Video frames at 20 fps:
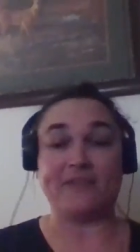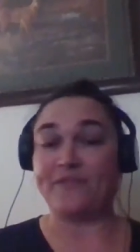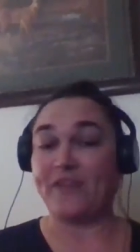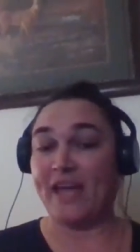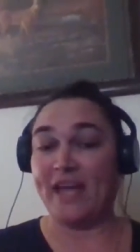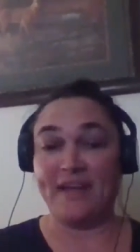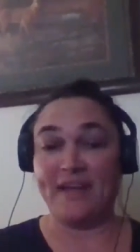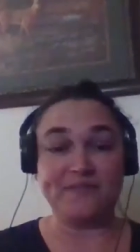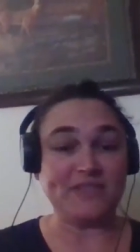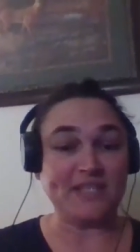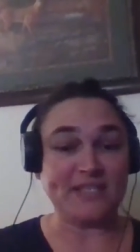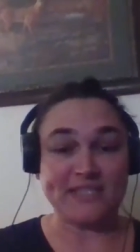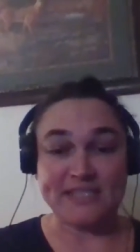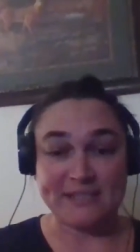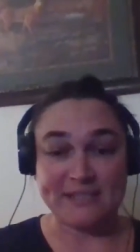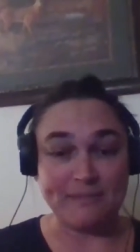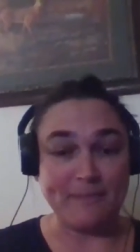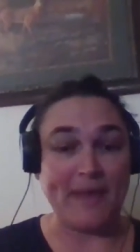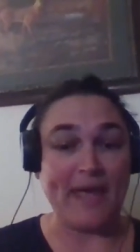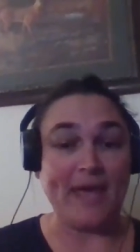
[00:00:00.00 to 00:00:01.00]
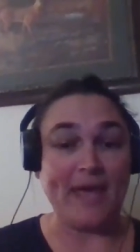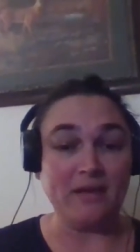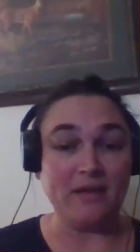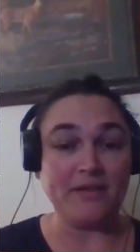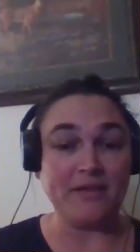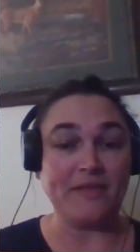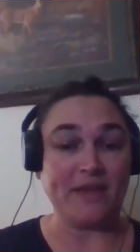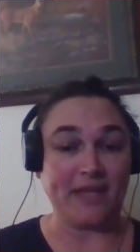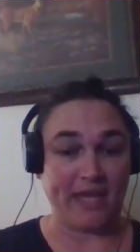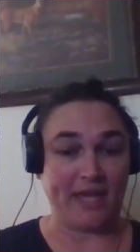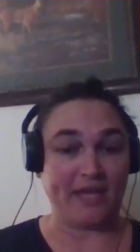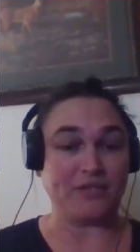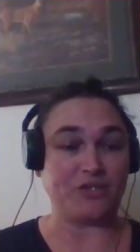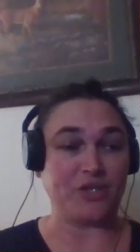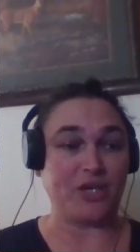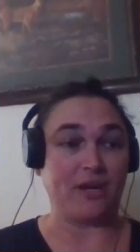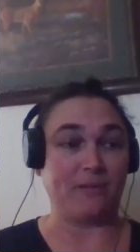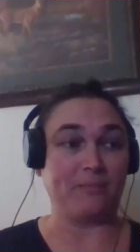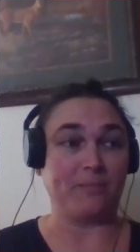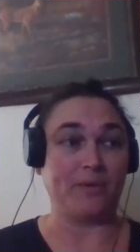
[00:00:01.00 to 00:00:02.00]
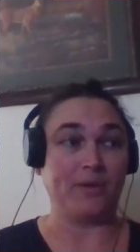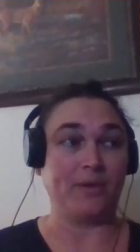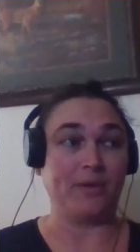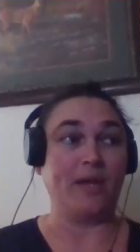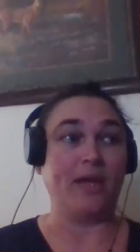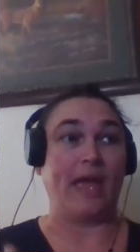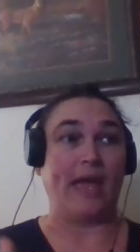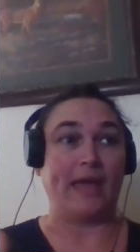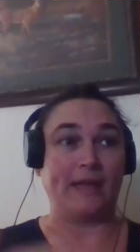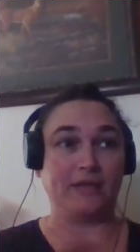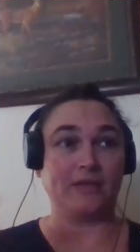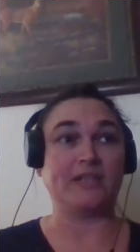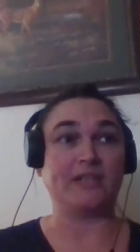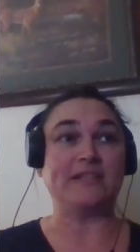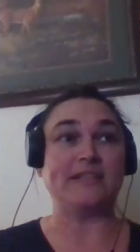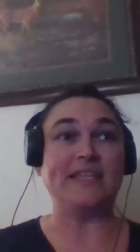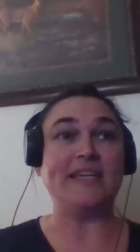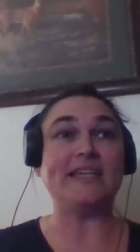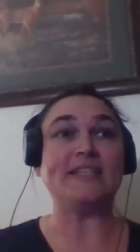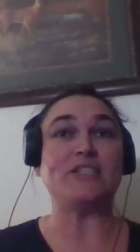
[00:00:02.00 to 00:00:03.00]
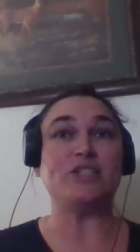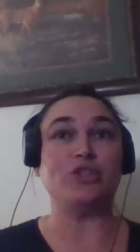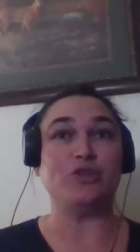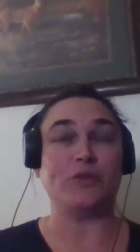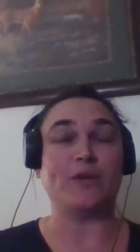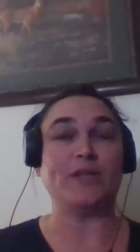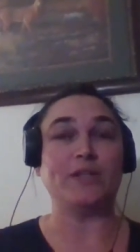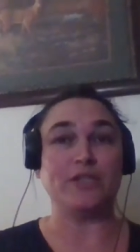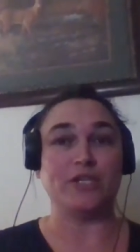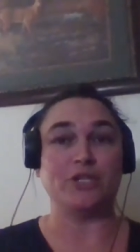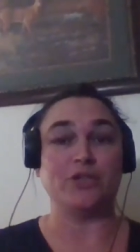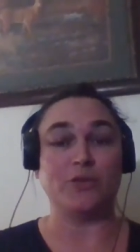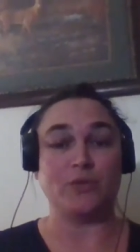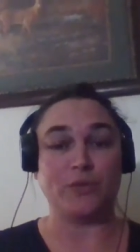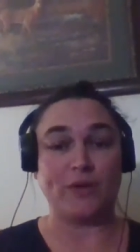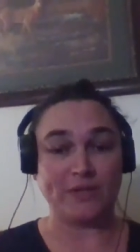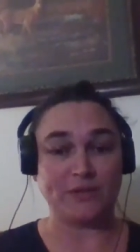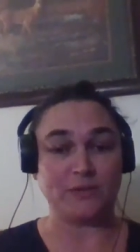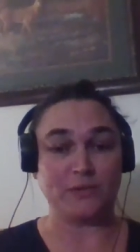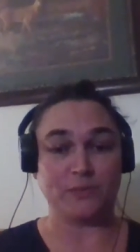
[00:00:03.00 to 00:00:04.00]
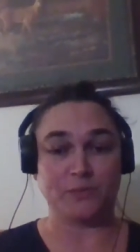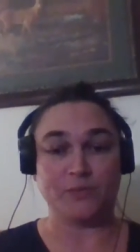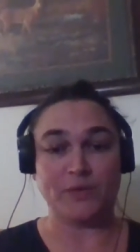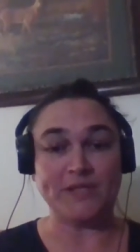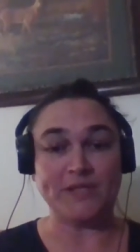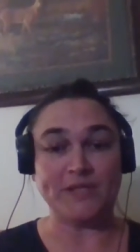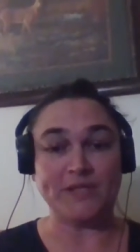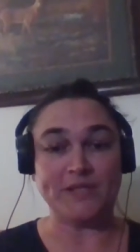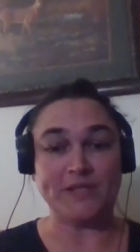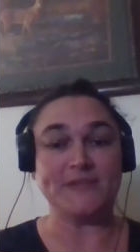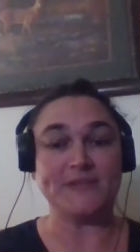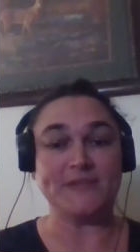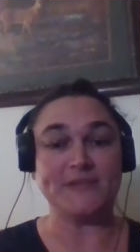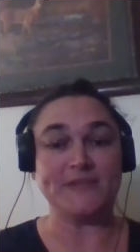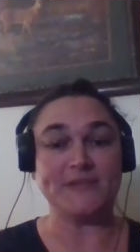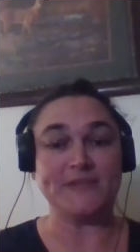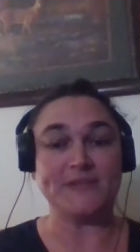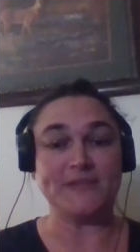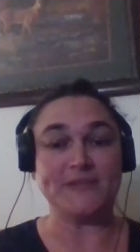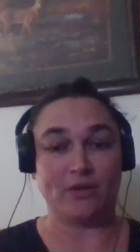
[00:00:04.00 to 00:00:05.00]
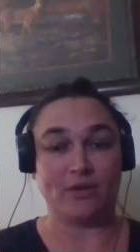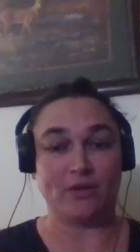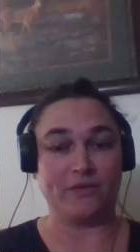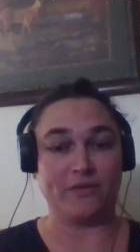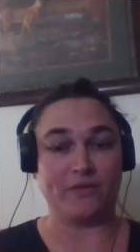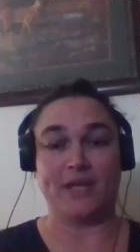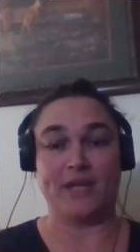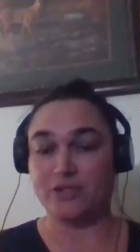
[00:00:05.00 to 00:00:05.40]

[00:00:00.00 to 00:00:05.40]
if I have to smell the ketchup, the least you can do is rinse it off. Okay,